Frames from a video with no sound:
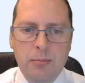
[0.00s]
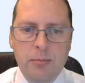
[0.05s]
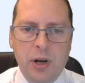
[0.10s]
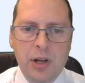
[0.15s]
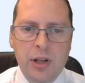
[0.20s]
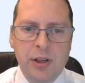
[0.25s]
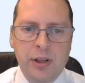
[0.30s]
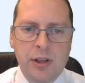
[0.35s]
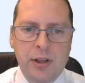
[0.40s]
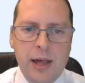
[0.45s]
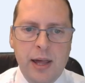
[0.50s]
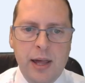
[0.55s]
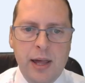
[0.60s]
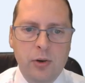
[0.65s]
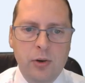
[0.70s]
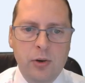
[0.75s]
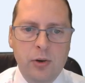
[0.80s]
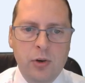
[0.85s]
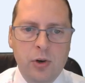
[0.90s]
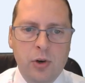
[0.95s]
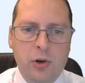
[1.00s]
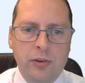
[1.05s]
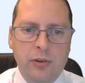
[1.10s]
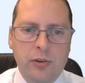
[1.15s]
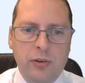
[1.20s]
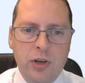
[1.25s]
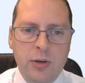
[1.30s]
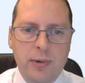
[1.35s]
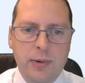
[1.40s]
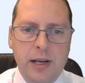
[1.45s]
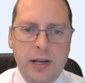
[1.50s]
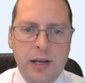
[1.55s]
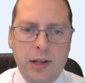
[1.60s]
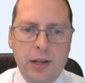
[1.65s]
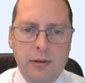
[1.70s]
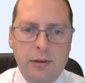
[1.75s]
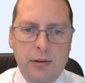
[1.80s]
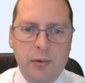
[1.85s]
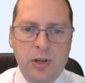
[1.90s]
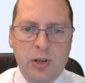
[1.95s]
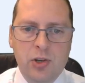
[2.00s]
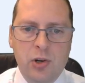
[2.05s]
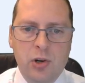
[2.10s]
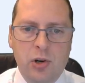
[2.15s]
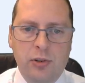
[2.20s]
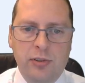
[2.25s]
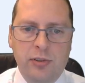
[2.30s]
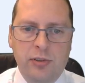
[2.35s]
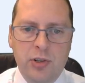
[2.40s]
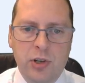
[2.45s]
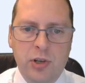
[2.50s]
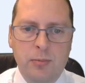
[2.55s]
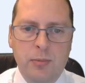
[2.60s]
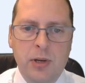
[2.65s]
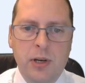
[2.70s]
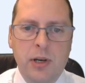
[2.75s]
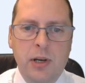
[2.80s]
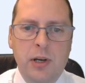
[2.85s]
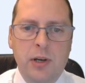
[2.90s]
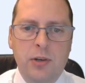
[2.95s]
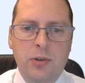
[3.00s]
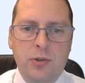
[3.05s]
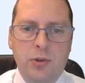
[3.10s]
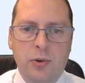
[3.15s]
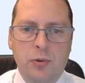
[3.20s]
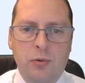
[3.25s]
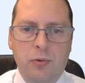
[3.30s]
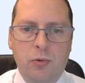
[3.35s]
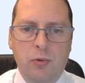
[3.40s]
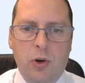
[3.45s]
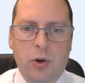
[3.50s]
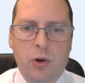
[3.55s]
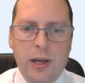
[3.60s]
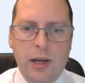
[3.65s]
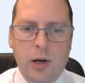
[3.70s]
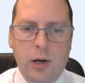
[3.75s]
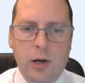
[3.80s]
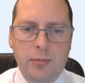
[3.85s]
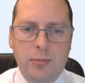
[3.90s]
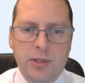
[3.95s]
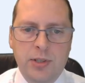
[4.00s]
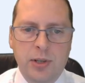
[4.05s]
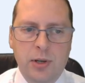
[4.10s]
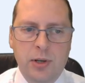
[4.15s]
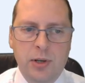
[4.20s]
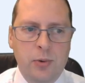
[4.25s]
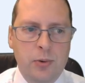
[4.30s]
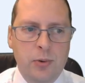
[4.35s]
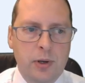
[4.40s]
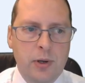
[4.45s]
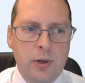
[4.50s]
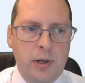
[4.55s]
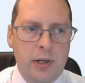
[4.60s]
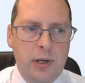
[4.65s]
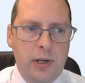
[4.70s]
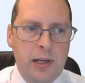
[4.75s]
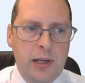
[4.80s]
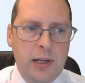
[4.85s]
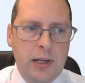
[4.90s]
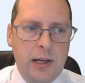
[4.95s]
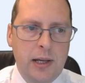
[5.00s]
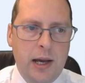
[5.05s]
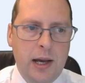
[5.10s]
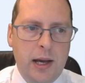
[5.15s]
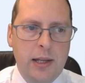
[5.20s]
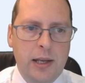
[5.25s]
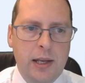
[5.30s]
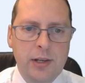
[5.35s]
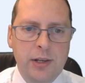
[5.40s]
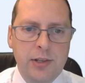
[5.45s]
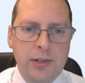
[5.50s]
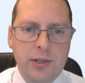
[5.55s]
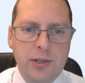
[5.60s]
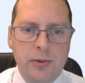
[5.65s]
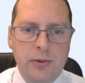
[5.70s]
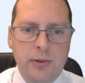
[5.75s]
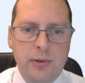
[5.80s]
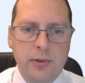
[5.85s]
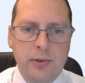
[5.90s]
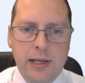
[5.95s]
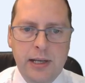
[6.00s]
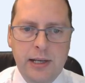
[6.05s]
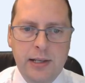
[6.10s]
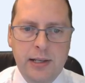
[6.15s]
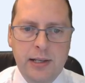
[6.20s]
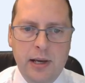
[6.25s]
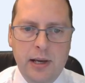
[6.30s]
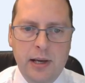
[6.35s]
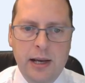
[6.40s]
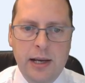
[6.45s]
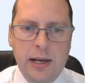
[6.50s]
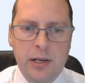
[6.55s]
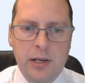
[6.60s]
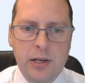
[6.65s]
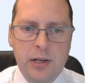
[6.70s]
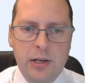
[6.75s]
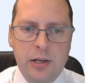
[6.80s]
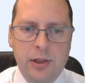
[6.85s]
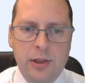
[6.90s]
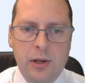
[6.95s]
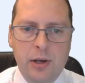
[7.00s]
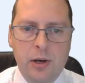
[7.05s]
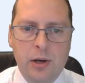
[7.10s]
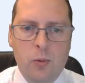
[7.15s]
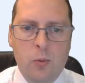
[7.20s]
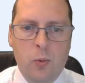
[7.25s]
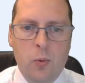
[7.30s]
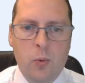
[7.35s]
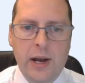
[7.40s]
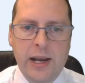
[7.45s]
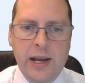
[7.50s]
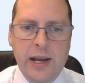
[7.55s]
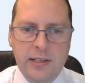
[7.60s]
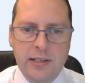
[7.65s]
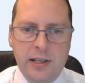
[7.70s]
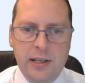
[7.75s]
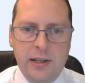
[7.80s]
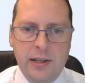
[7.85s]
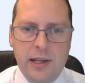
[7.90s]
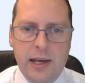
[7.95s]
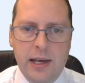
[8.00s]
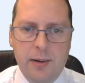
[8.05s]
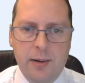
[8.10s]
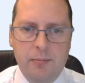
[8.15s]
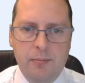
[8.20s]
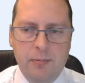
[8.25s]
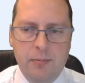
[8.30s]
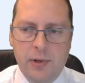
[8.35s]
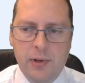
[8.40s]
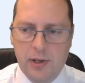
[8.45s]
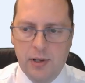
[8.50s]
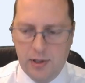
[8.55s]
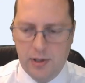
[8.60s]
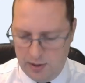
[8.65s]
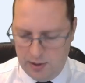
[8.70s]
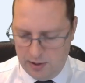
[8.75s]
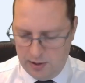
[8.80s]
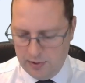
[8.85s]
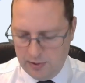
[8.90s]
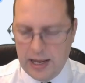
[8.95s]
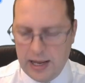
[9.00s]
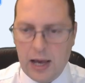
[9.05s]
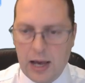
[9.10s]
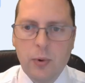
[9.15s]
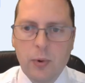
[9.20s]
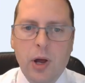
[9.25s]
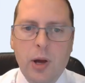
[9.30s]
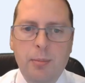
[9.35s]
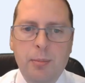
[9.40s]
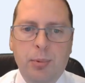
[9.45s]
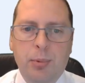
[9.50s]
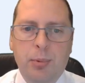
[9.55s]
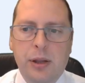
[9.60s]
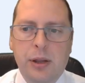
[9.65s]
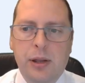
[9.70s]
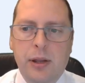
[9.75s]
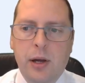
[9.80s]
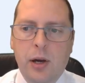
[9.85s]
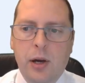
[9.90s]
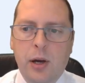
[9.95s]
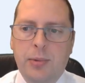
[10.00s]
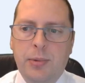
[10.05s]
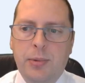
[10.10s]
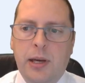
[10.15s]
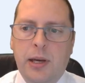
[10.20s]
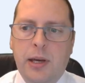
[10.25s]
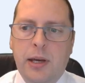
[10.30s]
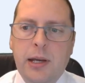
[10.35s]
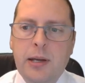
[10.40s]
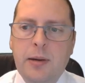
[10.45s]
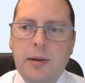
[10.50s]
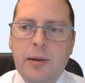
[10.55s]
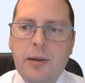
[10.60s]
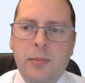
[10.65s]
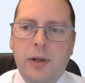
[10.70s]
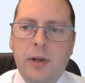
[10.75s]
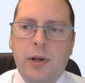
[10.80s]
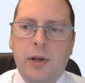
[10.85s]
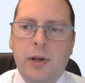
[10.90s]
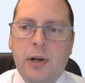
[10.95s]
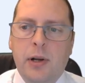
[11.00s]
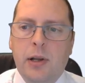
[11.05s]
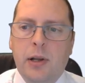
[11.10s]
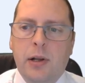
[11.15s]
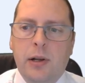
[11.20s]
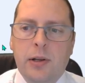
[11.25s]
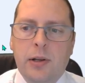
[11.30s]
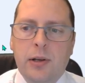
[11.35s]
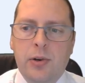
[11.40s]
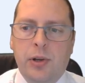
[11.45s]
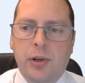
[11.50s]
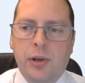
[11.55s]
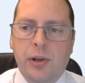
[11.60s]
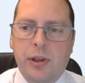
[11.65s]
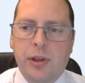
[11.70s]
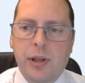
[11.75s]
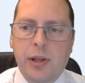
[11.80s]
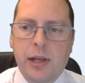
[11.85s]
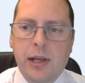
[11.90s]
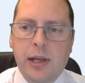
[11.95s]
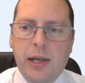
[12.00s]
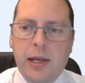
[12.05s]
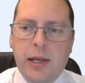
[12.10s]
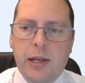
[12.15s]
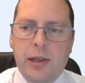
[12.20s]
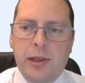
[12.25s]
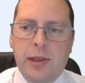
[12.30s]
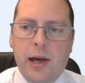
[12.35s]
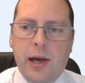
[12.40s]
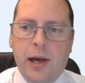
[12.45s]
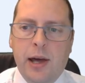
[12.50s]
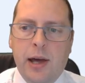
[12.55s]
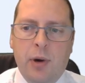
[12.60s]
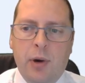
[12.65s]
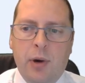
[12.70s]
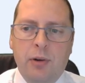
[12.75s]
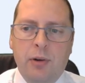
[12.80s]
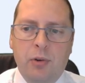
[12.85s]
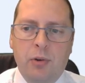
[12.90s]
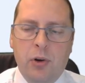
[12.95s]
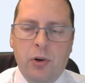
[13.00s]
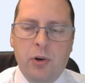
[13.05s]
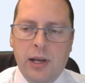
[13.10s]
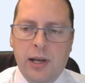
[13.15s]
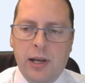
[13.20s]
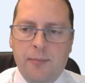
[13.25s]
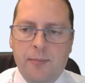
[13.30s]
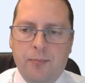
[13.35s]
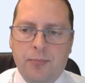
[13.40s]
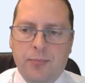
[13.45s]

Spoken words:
my second costume in, switch costume to rocket up 2, and then I do need another wait in there. So now when I press the up key, you can see that my rocket